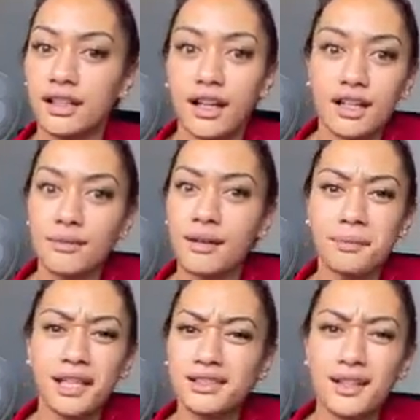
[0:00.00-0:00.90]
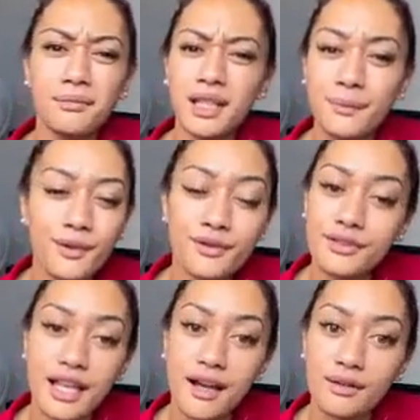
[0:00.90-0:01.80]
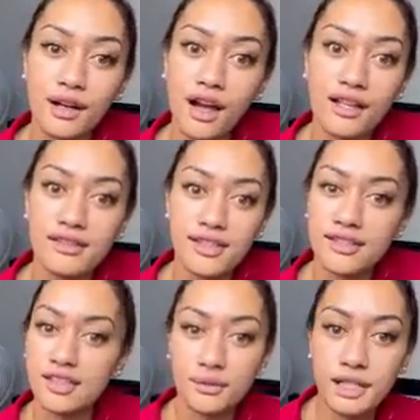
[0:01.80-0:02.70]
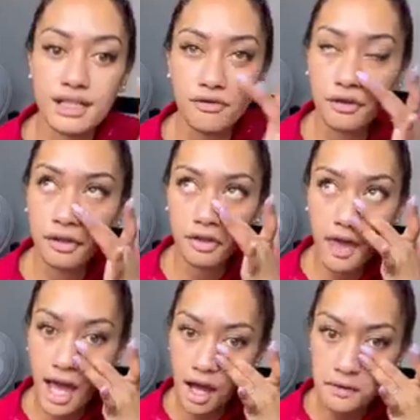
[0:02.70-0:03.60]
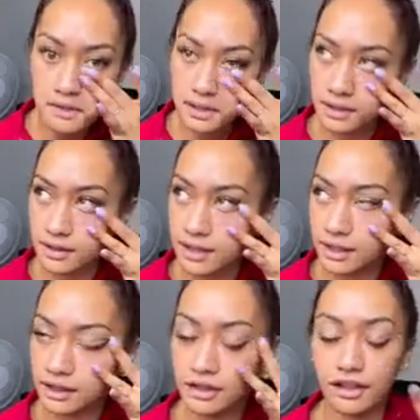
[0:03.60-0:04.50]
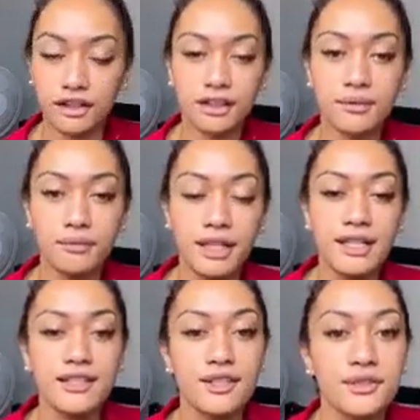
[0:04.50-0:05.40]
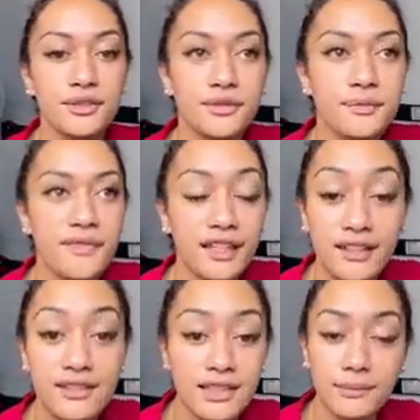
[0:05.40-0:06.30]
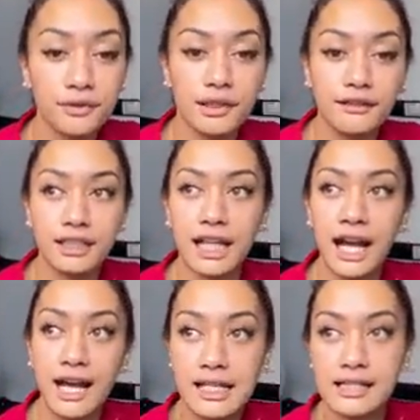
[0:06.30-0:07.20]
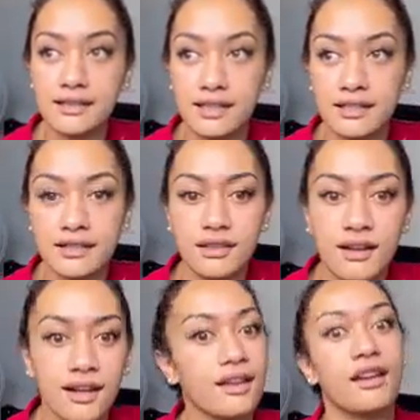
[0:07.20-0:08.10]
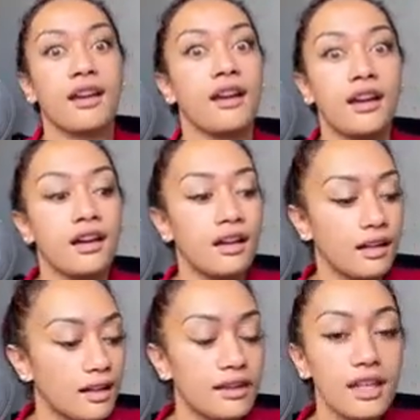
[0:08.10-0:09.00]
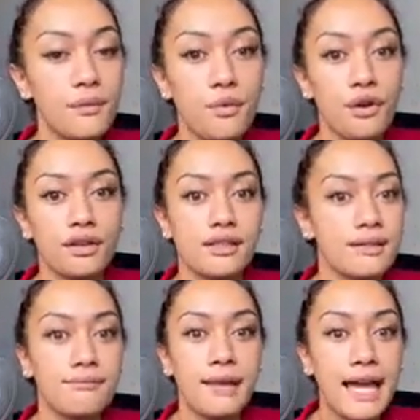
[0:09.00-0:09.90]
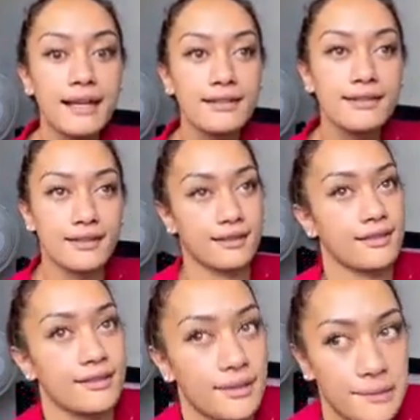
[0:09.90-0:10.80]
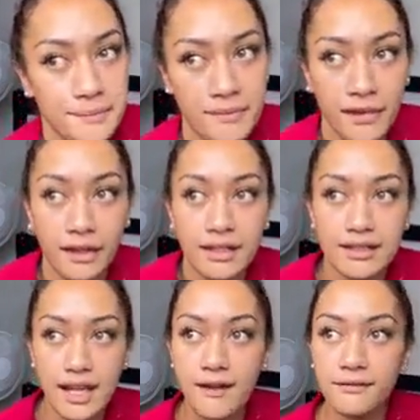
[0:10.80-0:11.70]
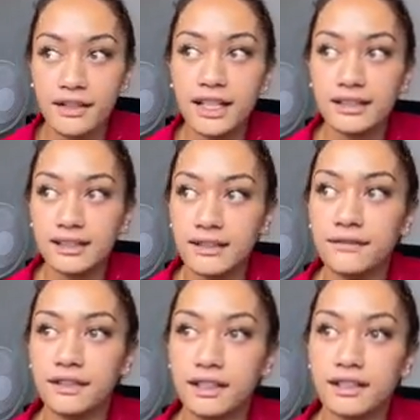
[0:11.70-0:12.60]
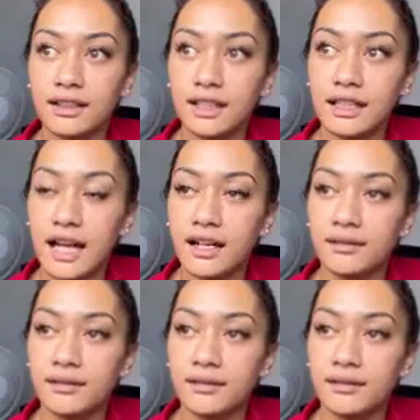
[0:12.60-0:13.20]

And I'm like, some people sell lines and squares for thousands. And, you know, compared to a contemporary artist, is like, their work is amazing. So, Dalveen definitely